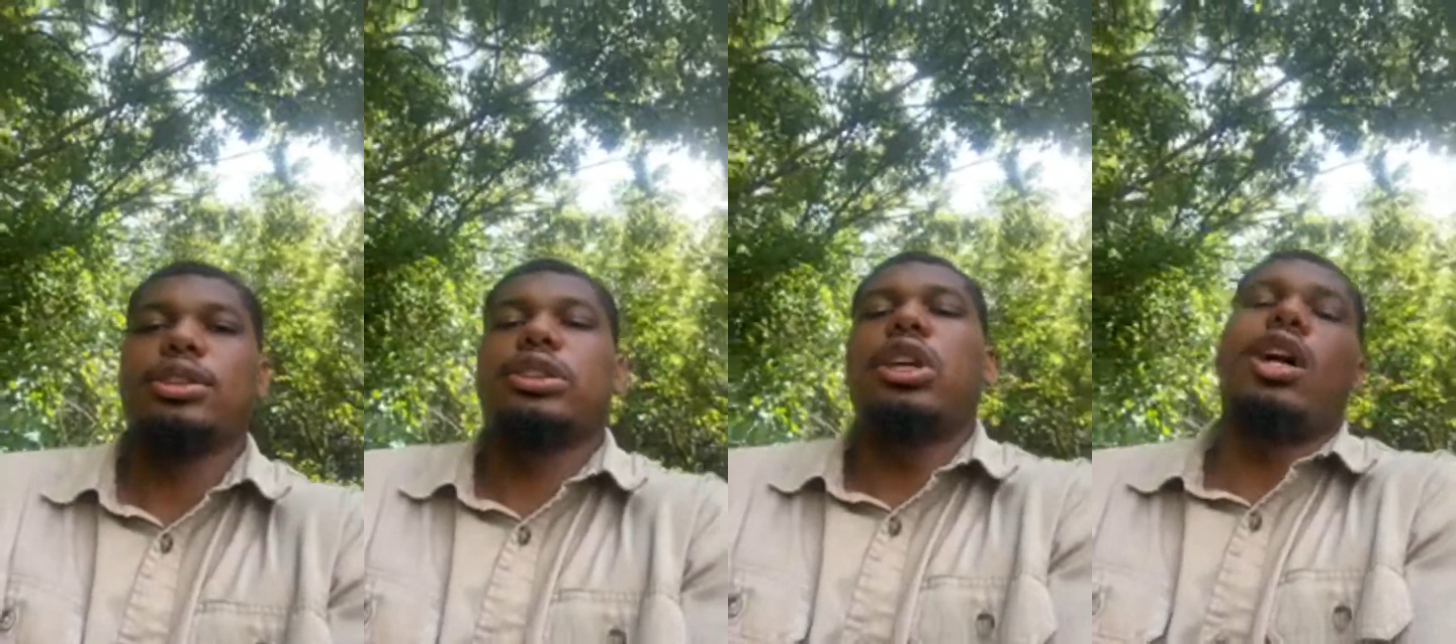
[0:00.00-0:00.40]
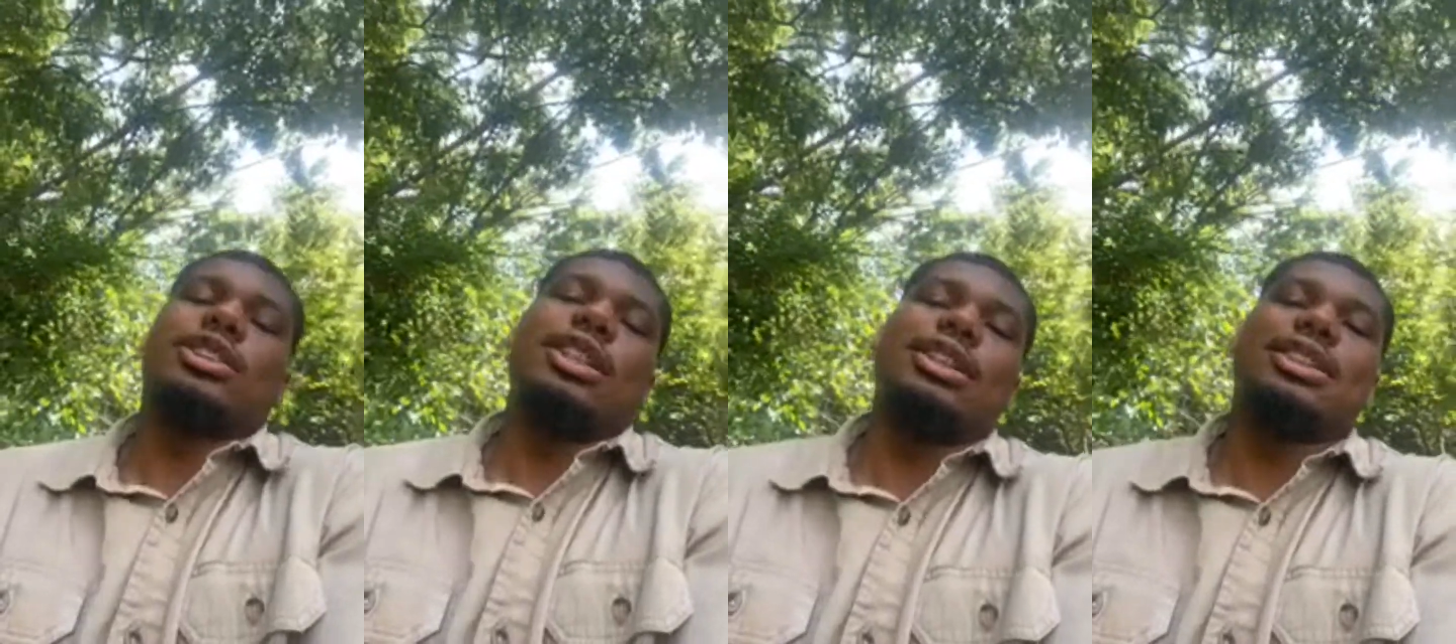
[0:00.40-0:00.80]
toss
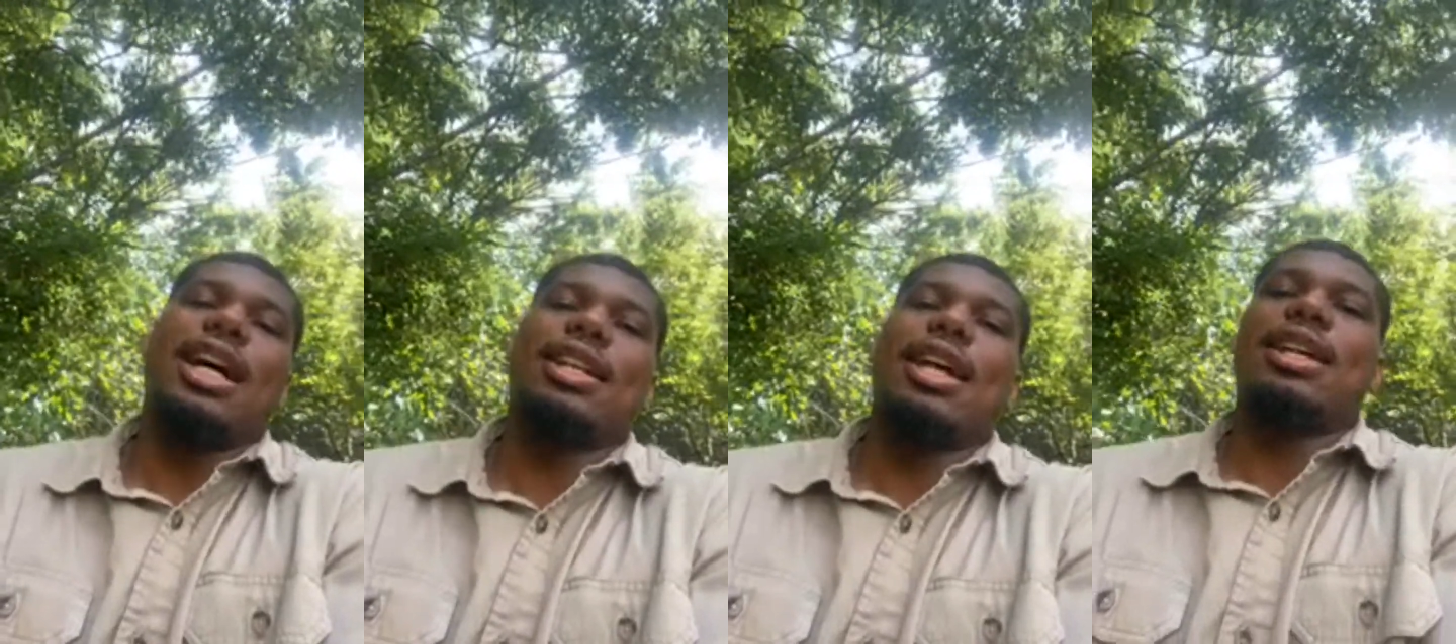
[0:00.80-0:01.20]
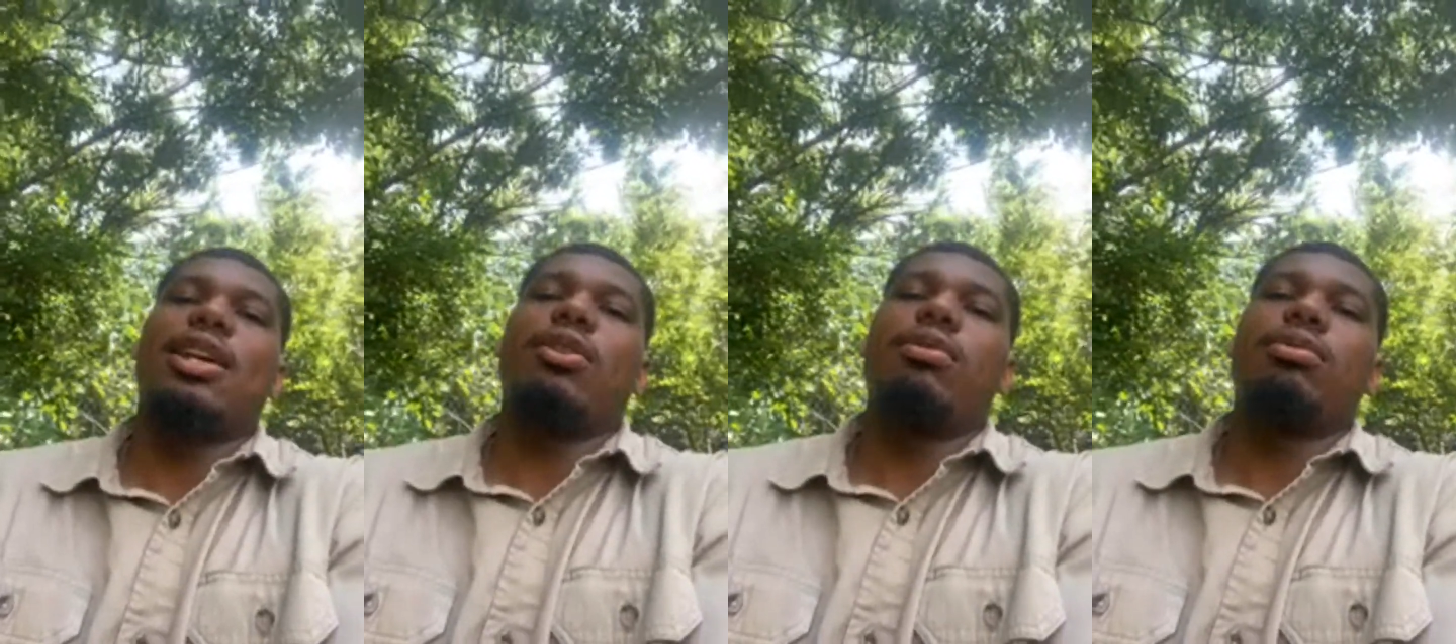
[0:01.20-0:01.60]
it inside of that
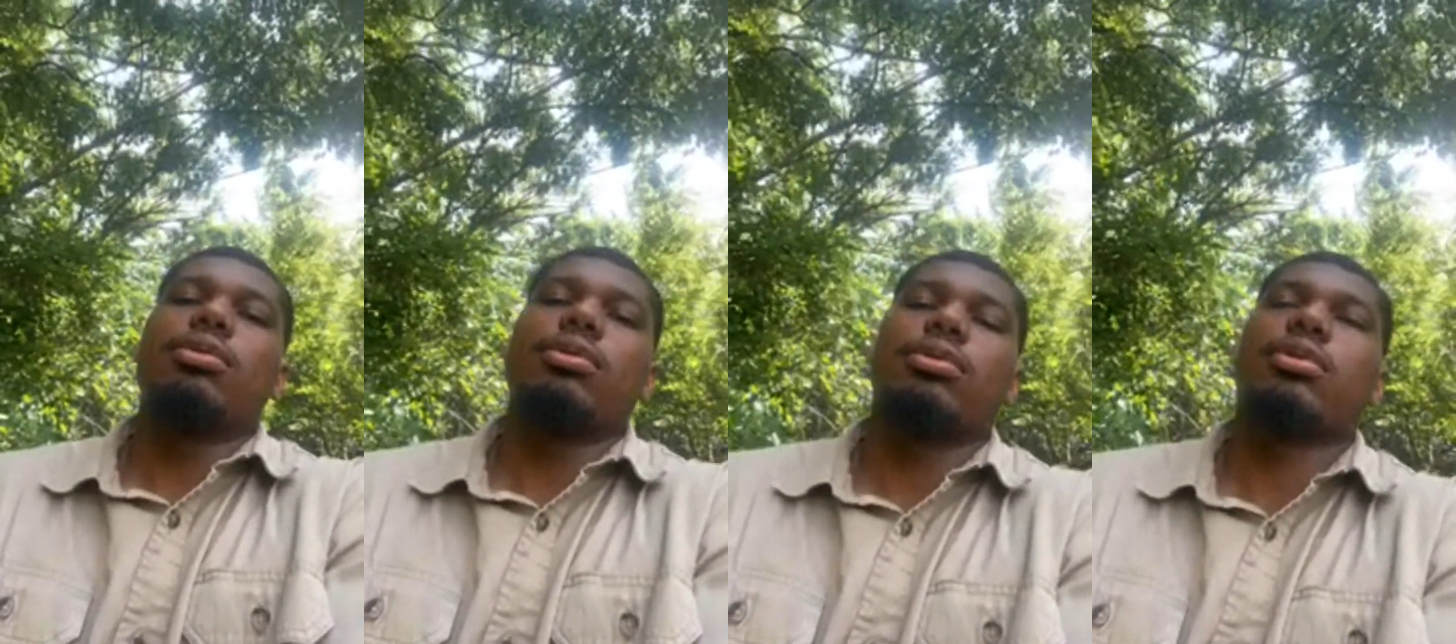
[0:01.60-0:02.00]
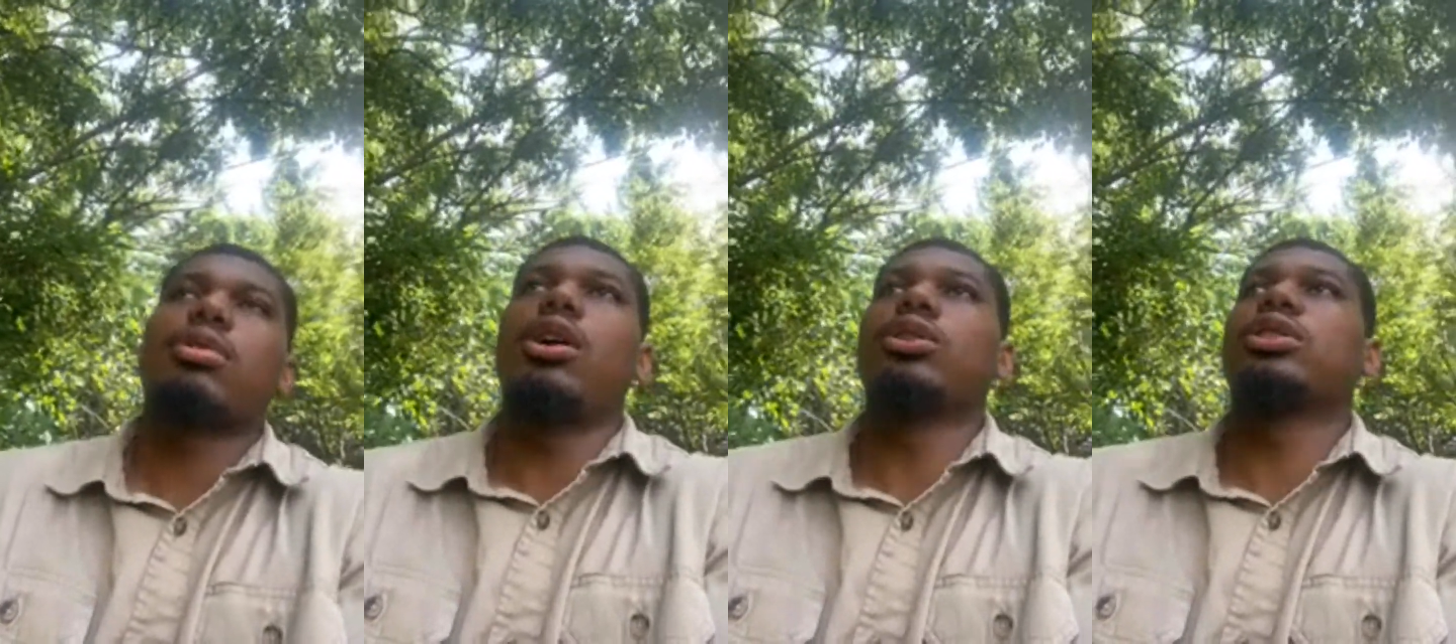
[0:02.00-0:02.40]
kennel,
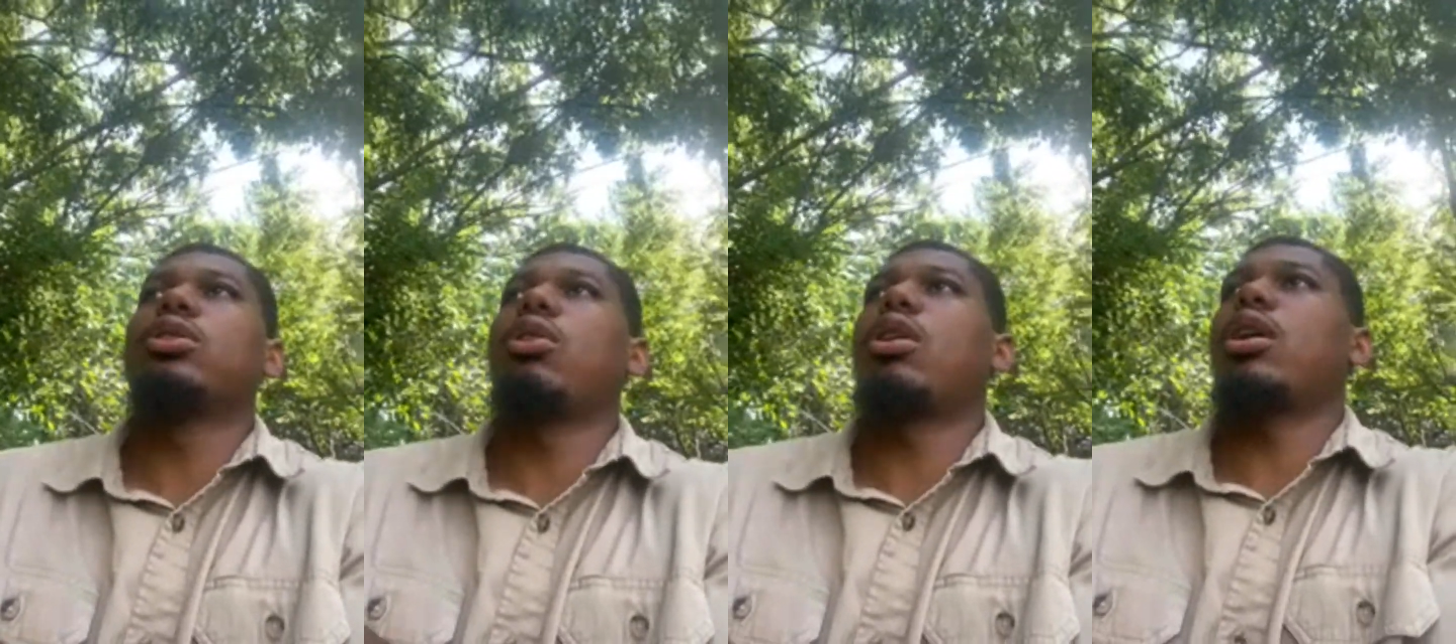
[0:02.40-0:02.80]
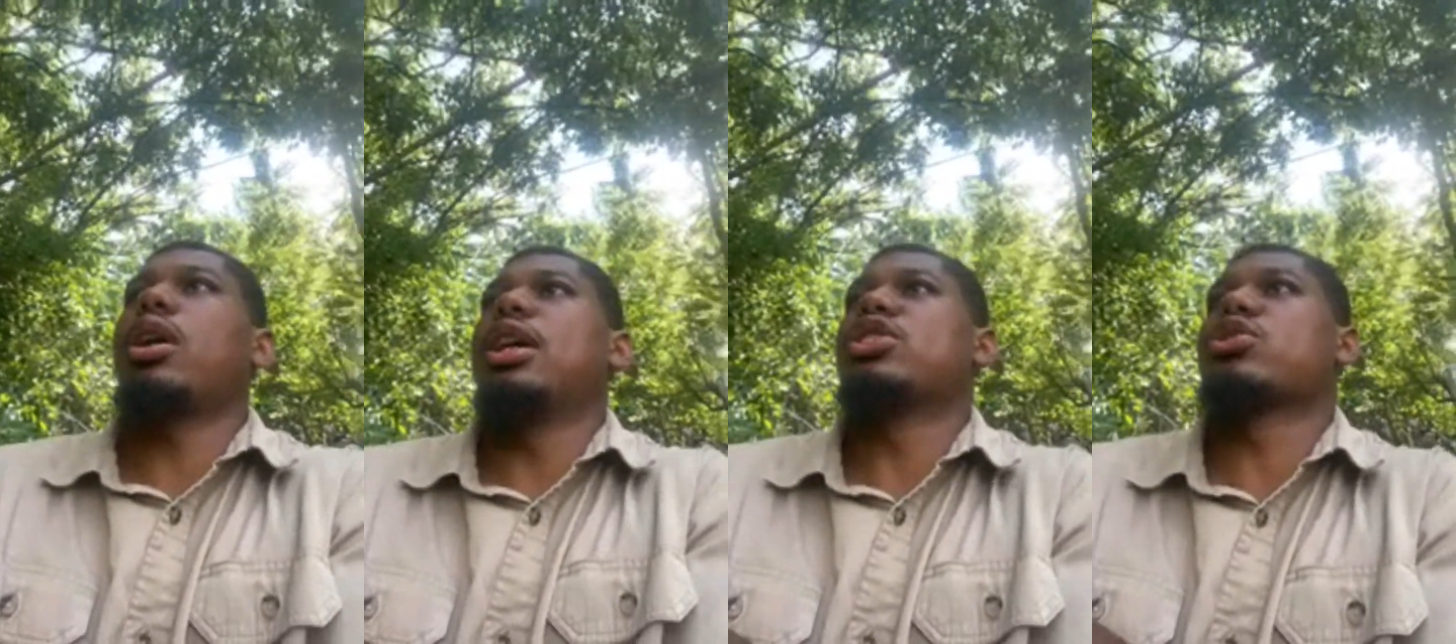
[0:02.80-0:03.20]
close the door,
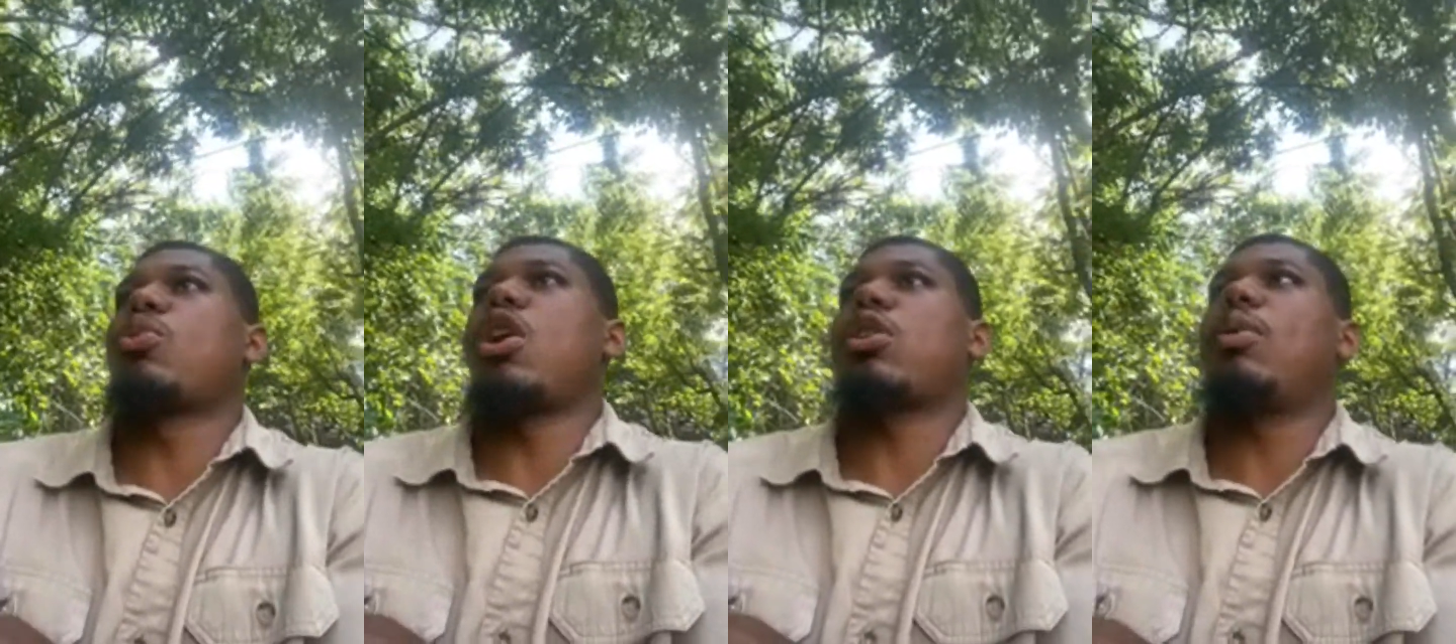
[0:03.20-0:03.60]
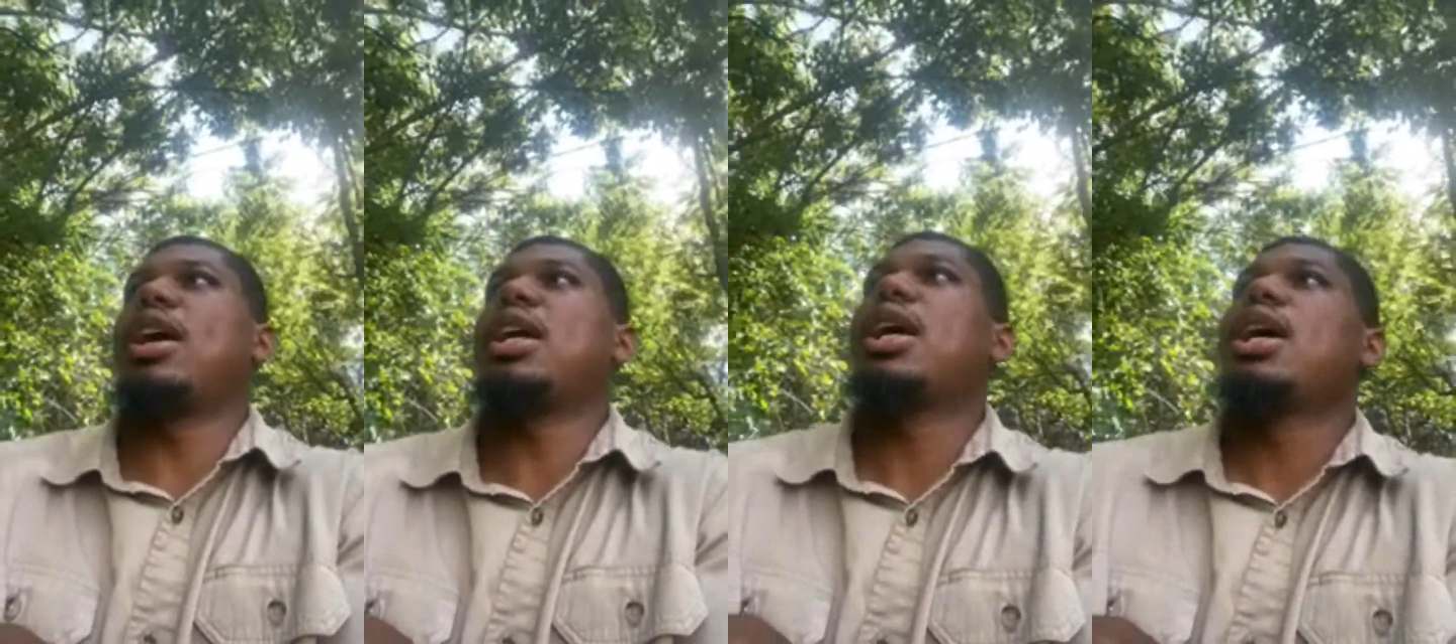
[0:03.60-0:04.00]
and just walk away.